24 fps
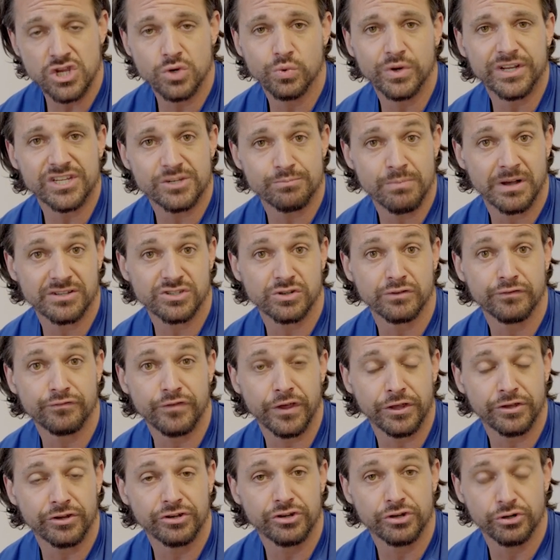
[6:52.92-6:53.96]
you reach muscle
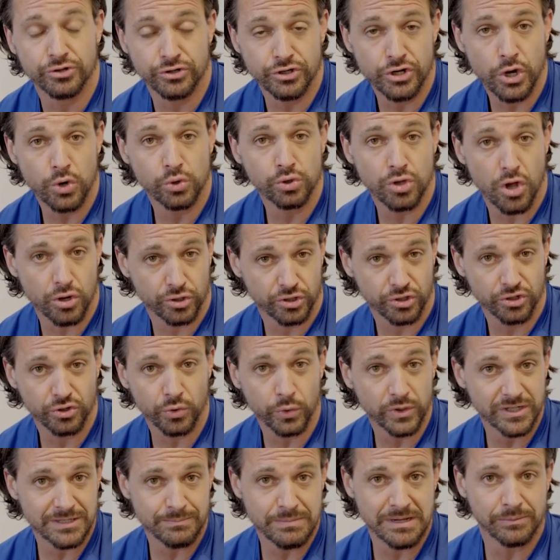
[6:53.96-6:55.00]
failure, you're no longer
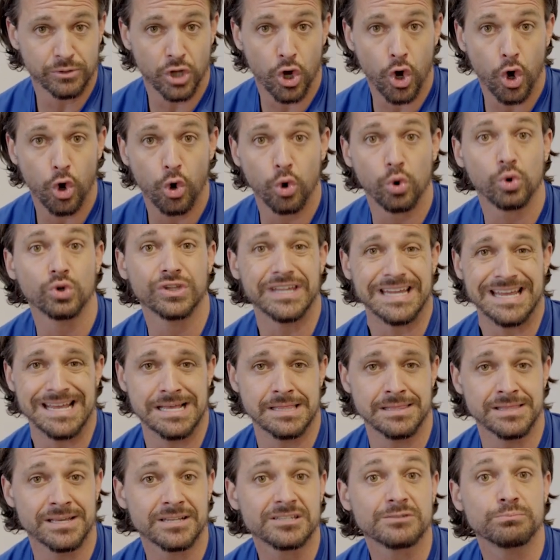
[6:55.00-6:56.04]
going to be able to hold
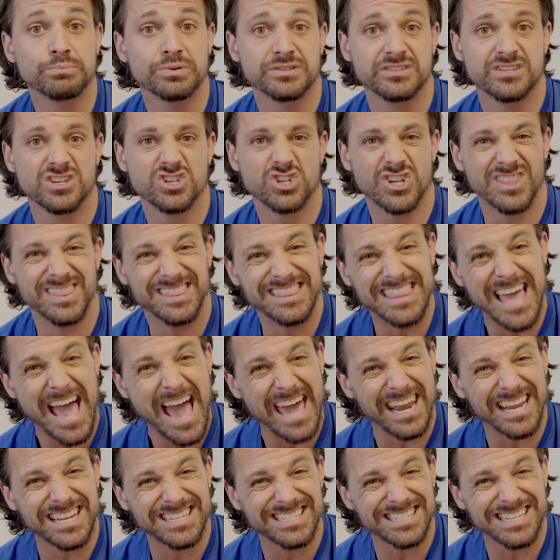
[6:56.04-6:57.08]
in this position.
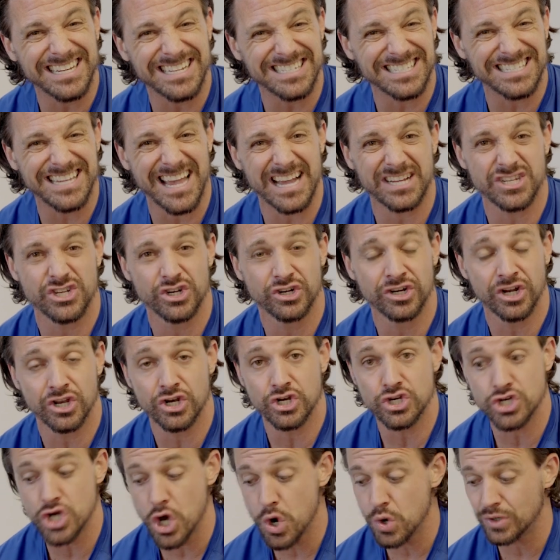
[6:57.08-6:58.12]
That is success. You're gonna
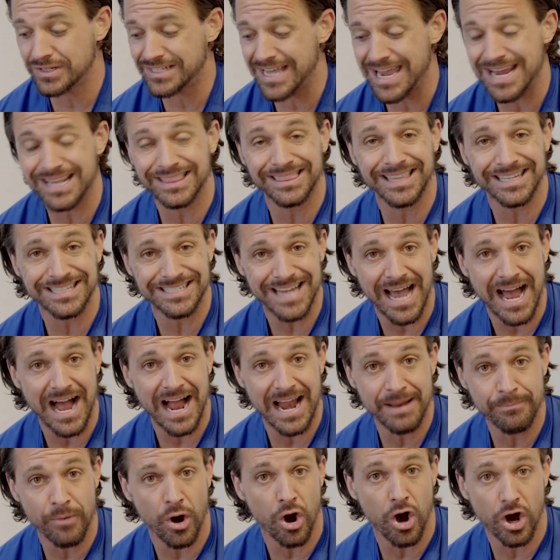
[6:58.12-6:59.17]
notate the
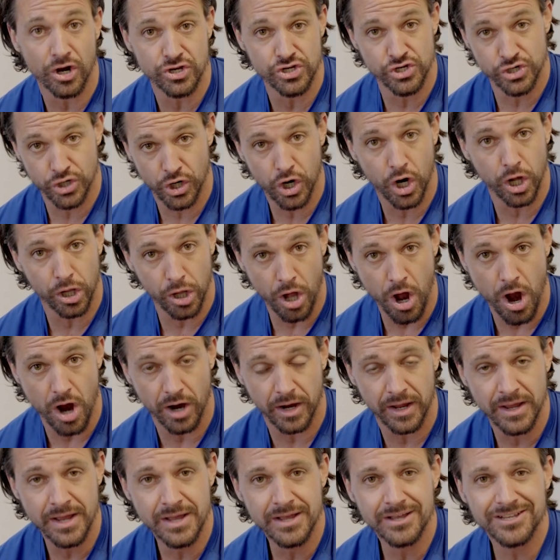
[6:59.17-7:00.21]
time on your
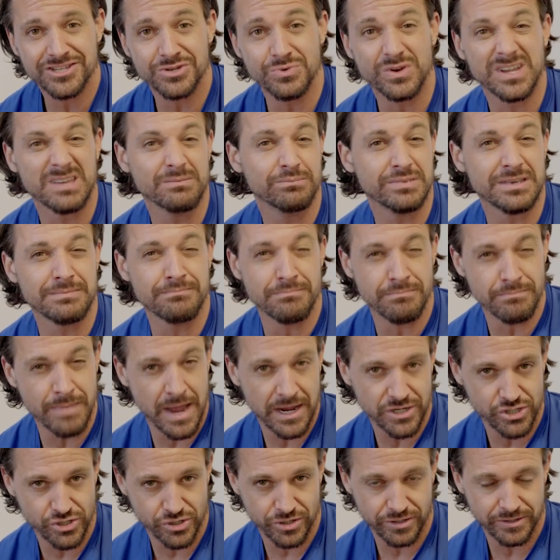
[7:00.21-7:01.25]
clock so it can be
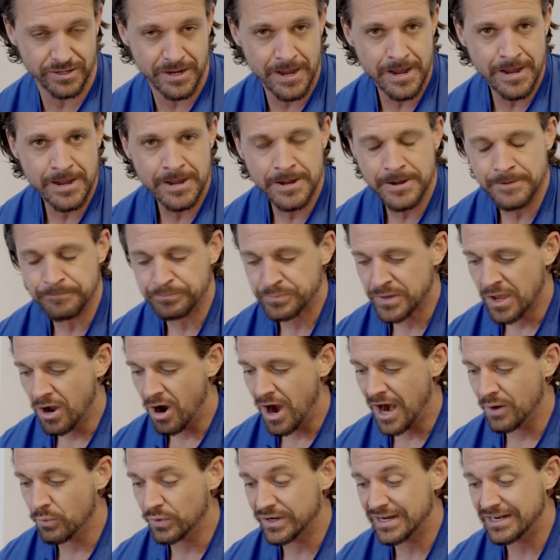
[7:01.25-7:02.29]
measured.
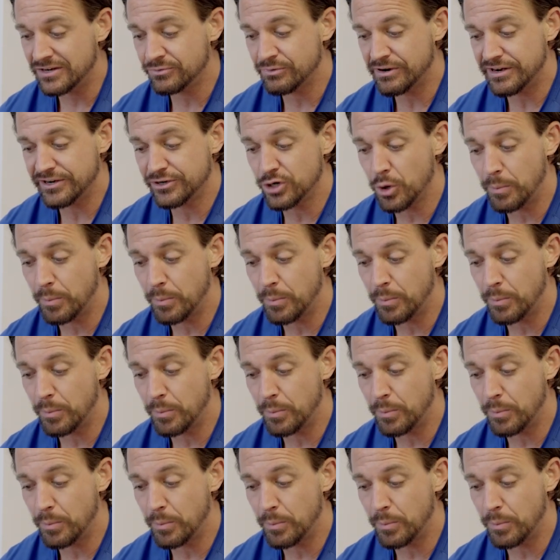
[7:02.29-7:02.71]
All right, we're getting ready to